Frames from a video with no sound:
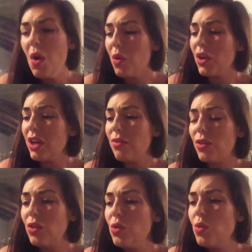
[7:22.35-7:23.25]
or
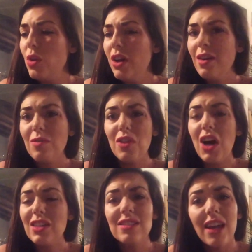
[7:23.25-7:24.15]
if you
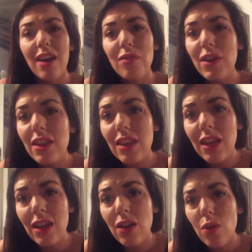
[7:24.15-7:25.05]
lost
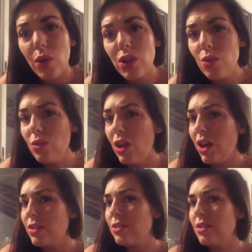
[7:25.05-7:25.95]
everything, or you
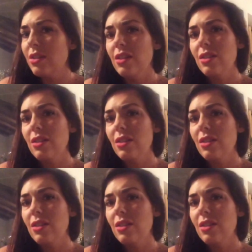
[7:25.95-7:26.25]
lost,